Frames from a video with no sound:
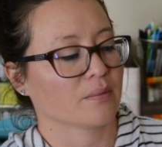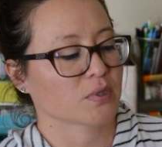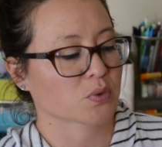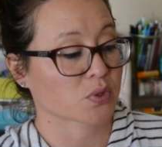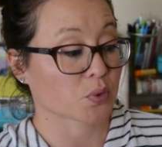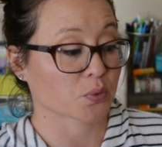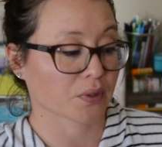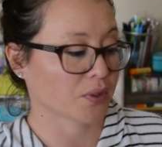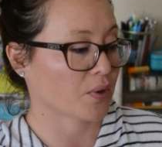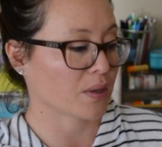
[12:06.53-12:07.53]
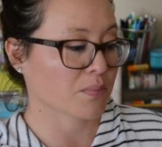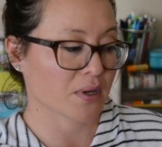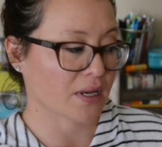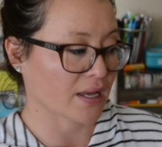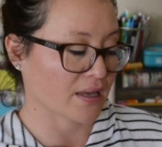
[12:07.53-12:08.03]
This was a really great
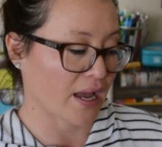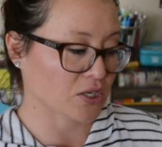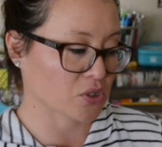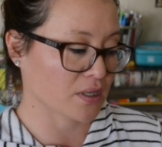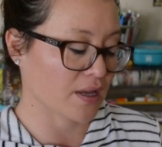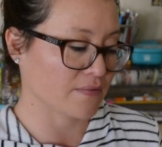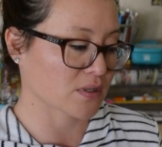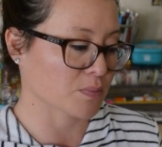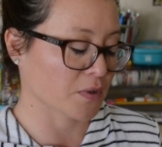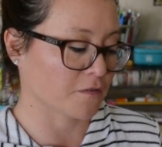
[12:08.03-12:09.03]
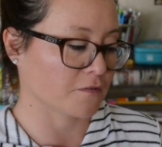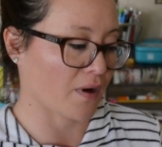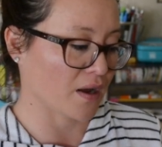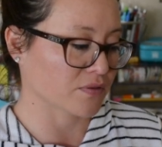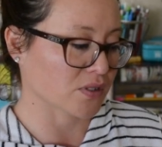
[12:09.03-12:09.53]
book. I actually gave this book
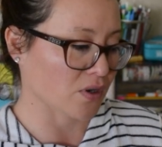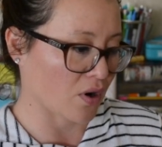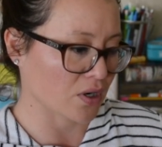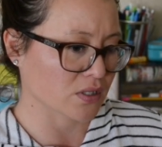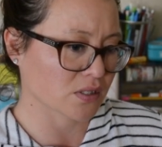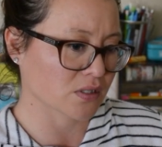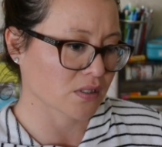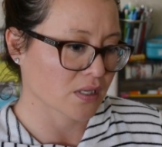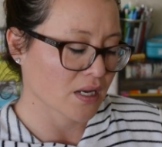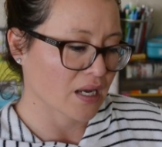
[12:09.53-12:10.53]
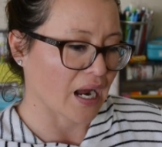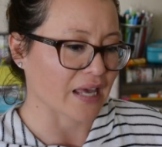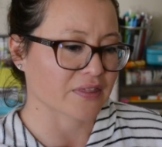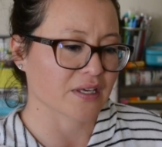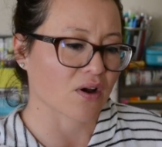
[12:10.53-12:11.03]
5 stars.
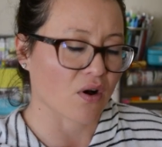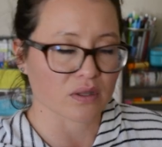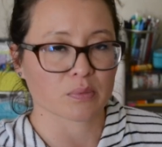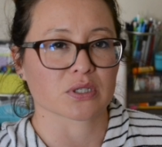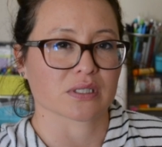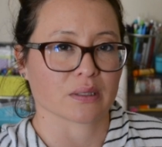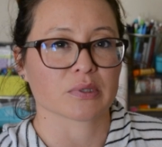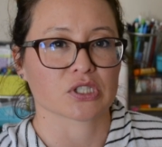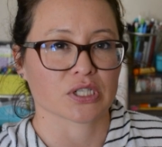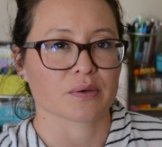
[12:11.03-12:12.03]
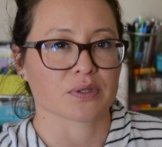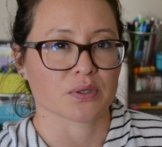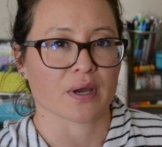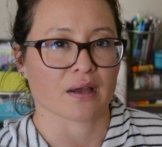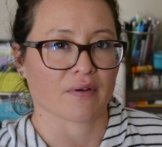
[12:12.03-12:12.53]
I think all the books that I'm going to share with
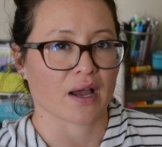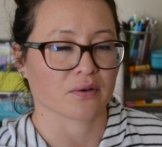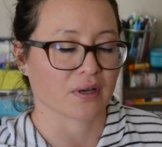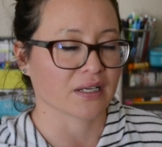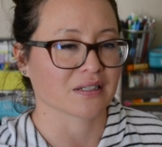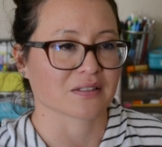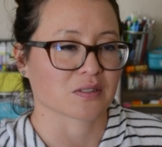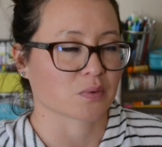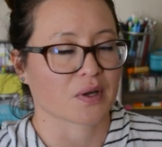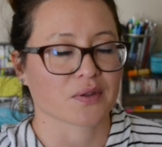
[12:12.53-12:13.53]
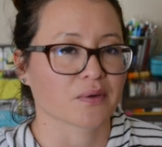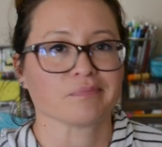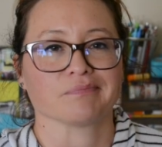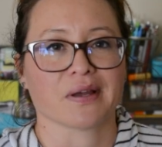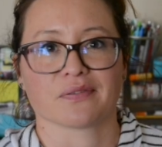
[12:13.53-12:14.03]
you have high ratings. That's why they're
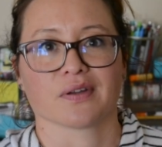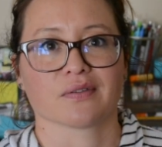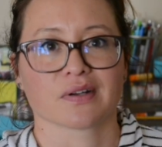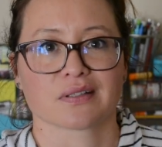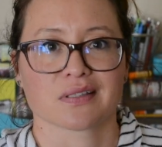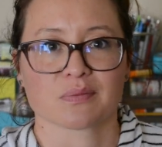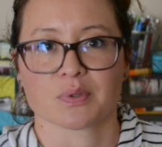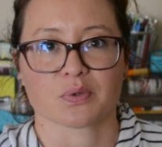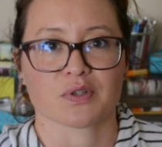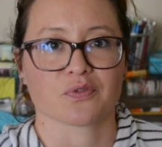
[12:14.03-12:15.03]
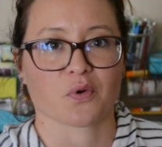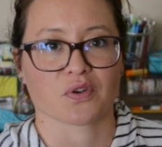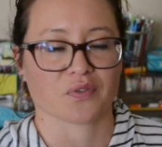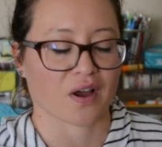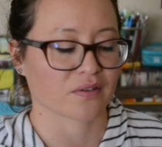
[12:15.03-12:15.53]
my favorites, between 4
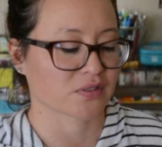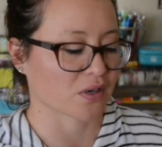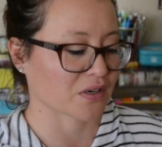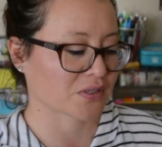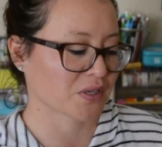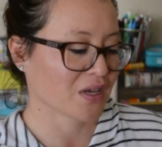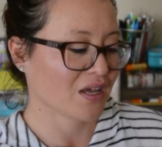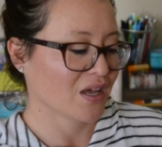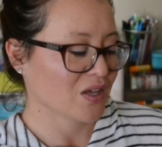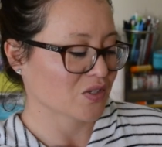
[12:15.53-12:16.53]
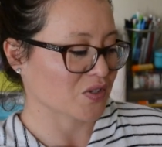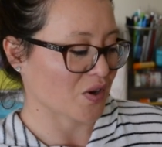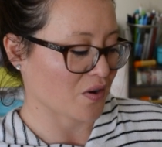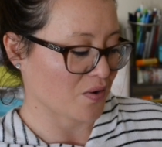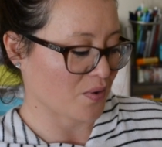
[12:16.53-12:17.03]
and 5 stars.
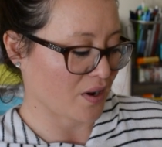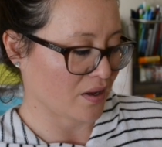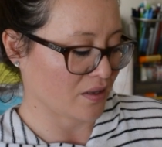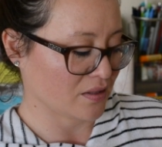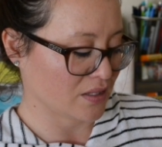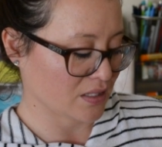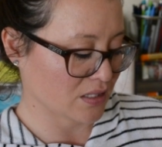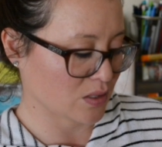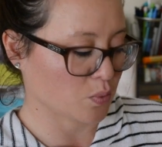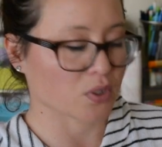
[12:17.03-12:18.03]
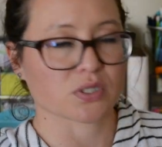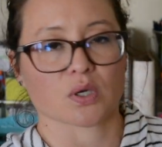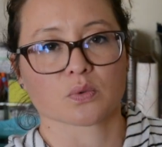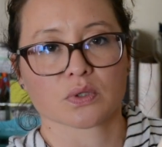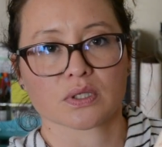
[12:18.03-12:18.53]
So this was
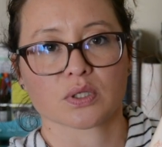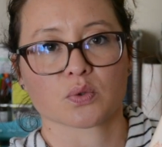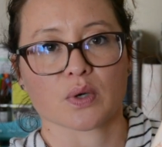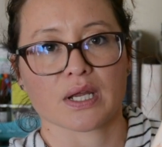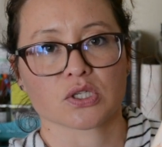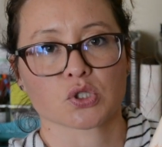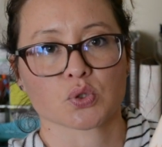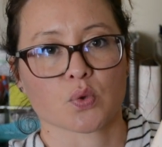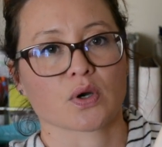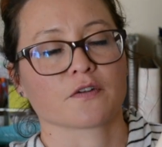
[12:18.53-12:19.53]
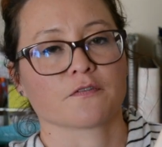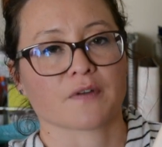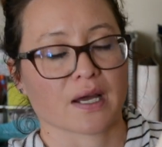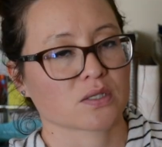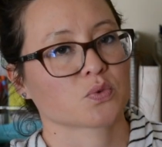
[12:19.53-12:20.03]
a really great, short,
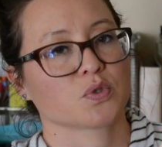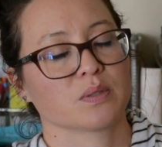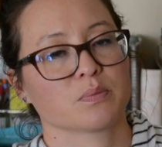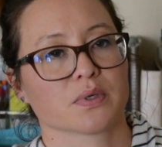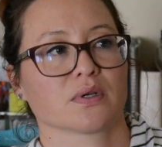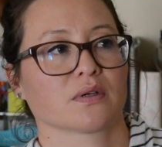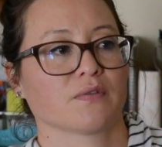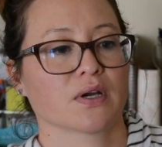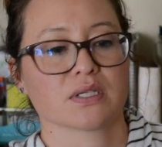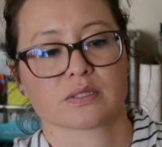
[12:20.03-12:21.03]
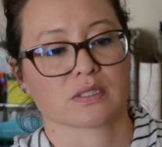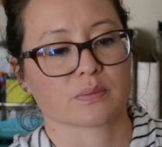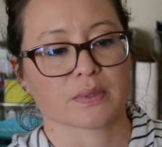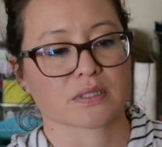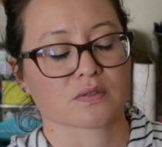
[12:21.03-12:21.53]
fast read book. Very
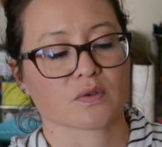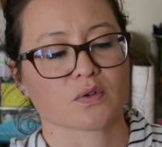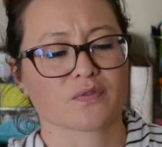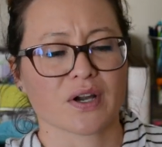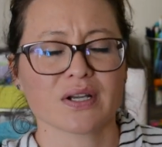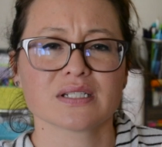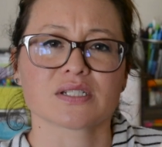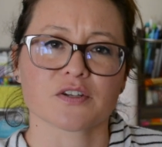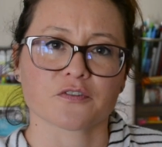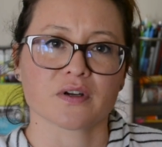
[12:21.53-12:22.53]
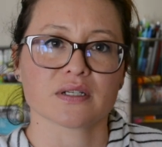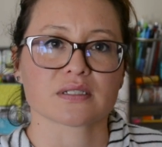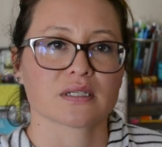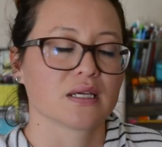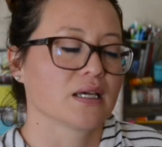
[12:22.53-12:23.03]
suspenseful, very
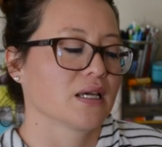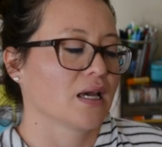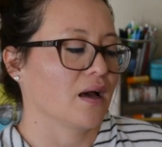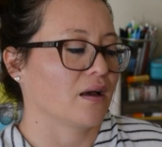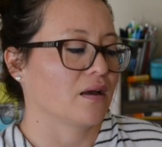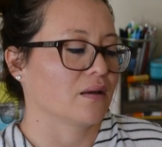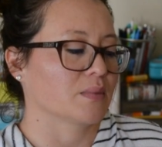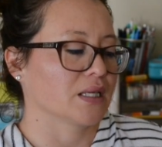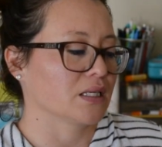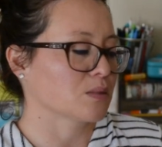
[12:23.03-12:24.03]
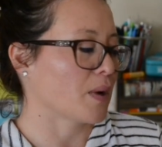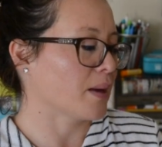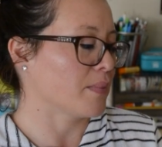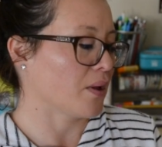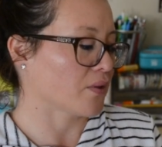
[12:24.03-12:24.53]
different. It is
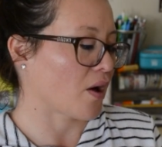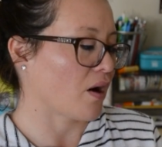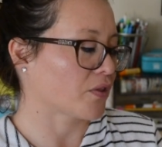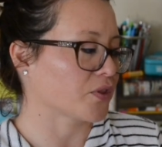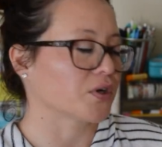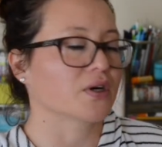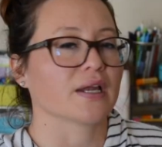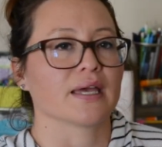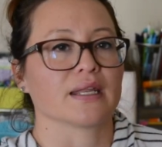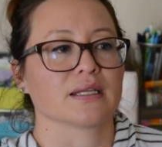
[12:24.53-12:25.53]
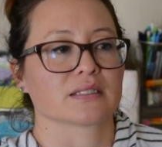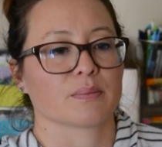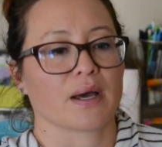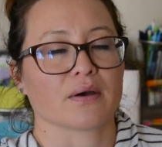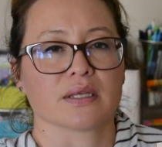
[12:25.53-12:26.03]
by a male author, and it's
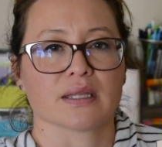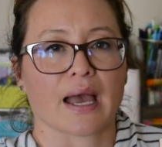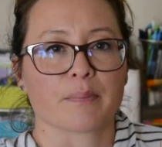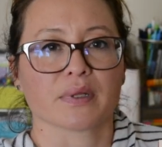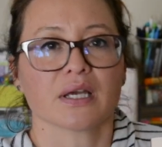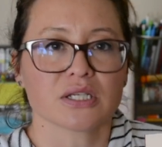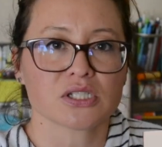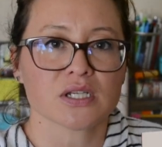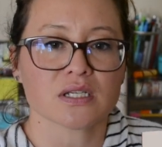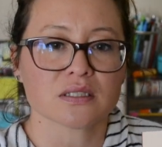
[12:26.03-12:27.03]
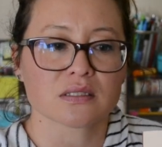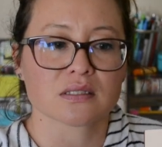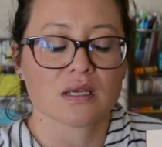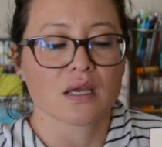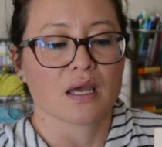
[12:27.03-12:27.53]
about in the
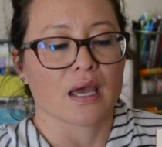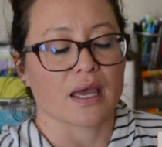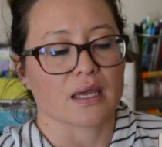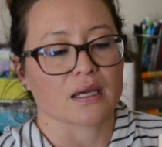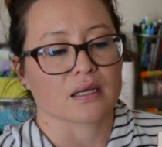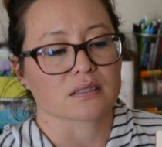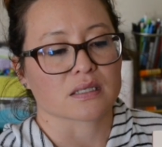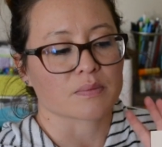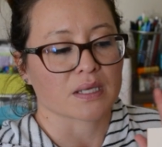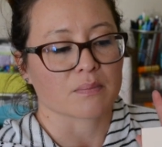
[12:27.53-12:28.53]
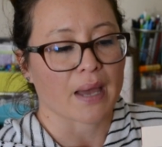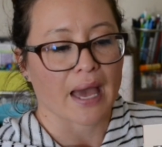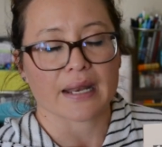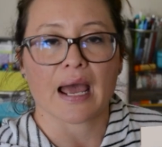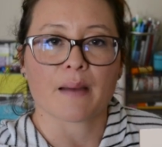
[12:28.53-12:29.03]
Appalachians, and something
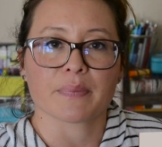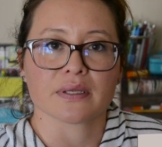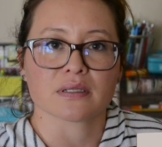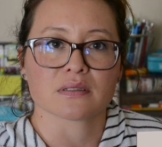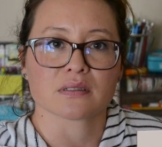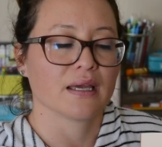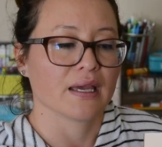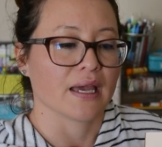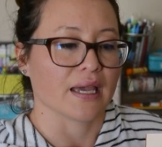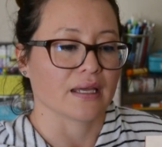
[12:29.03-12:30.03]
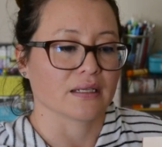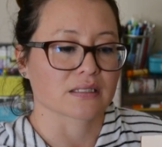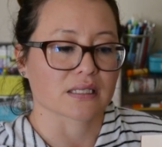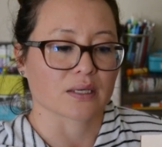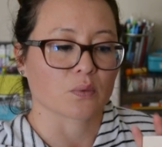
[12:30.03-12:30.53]
bad happened, and
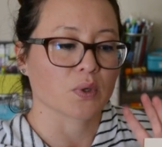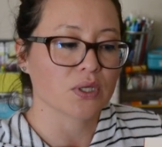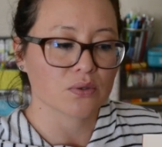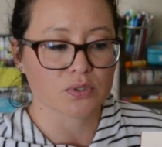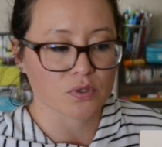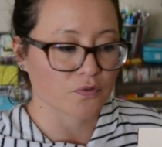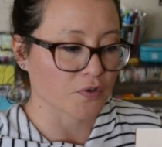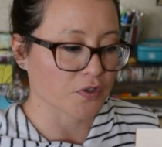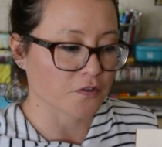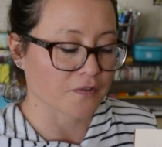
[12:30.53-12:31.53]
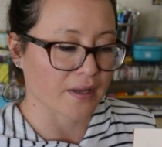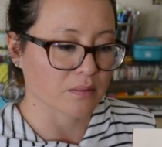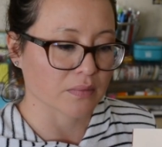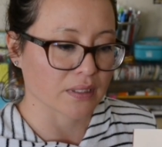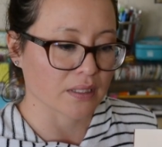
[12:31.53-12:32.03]
it's like, what do you do for your
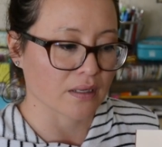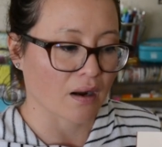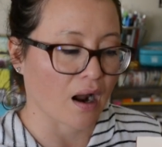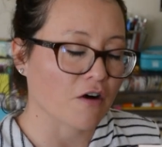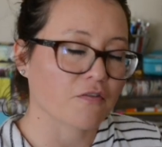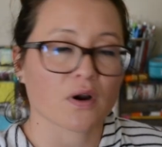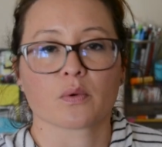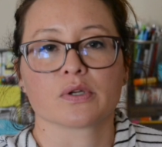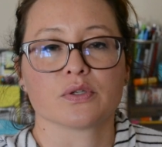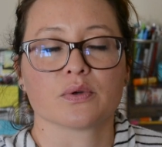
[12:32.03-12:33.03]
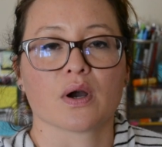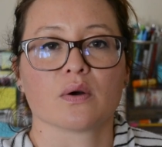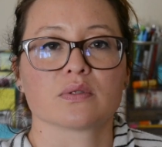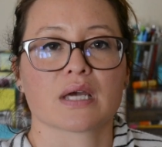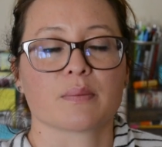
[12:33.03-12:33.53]
family? How far will you
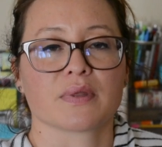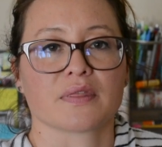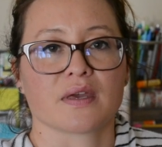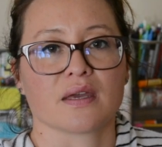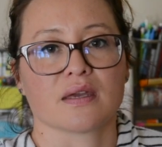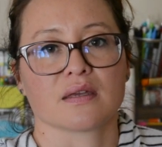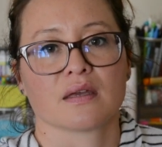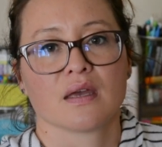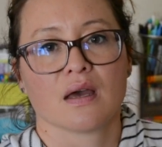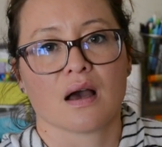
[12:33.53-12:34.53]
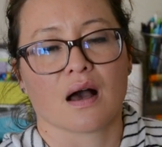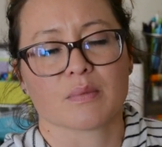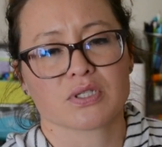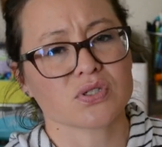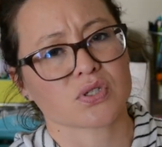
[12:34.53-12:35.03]
go? Type of thing.
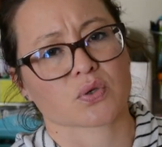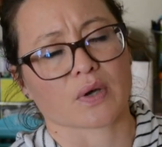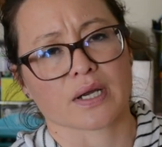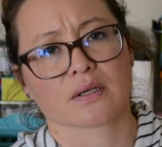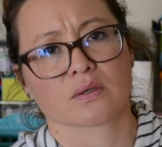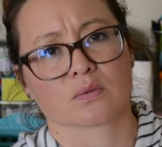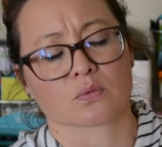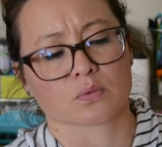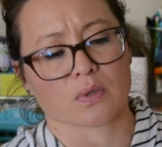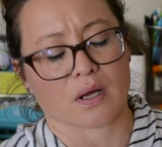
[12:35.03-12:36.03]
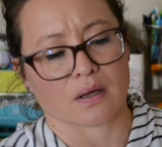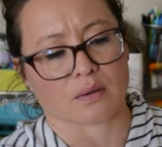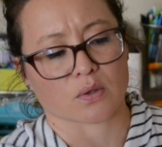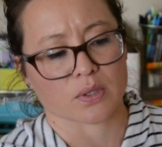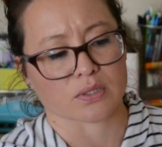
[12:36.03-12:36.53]
It's just a great,
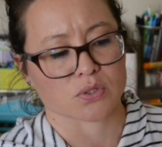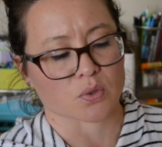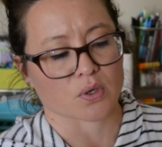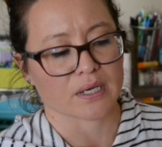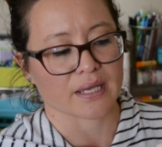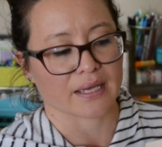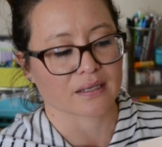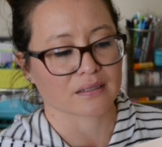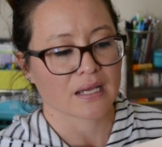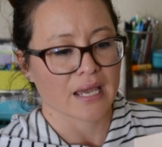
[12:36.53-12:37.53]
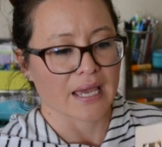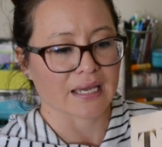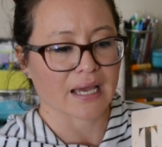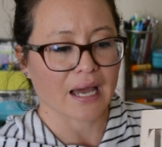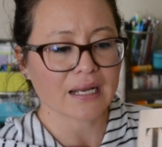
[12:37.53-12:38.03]
quick story, and
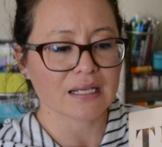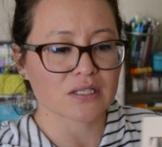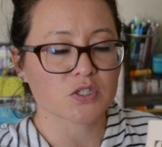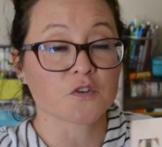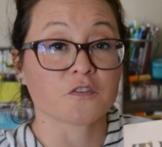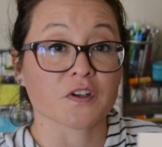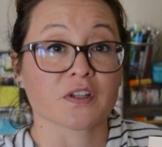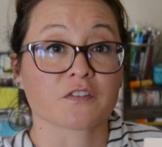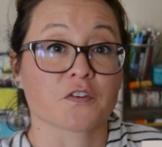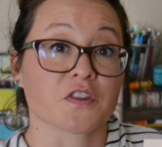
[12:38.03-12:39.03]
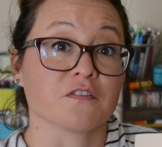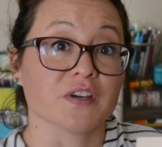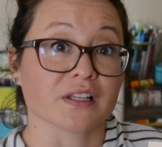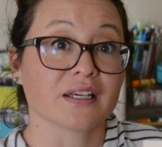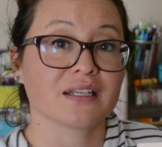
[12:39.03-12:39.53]
it kind of gets you feeling for the
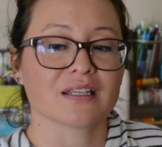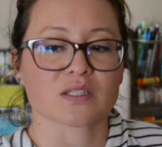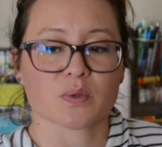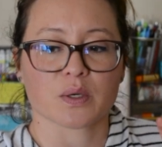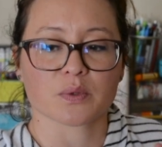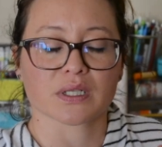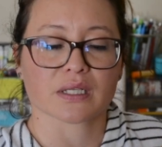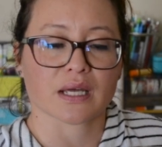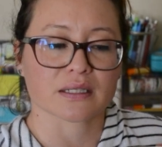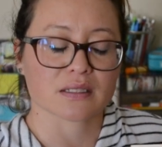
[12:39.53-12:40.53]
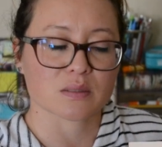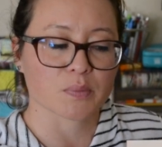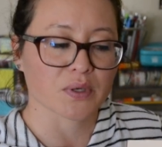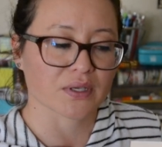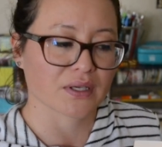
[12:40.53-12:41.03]
villain. That's why I really like this
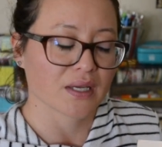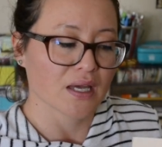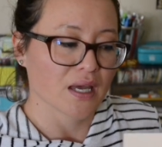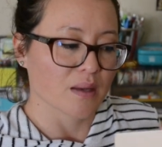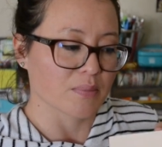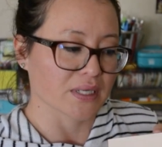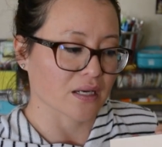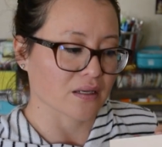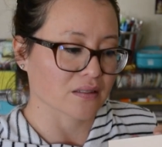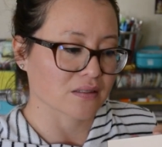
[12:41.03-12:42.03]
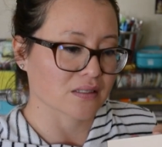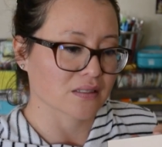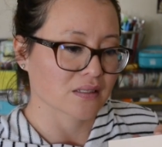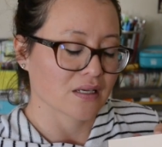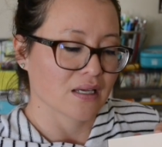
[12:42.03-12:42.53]
book,
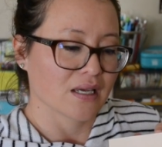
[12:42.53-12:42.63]
because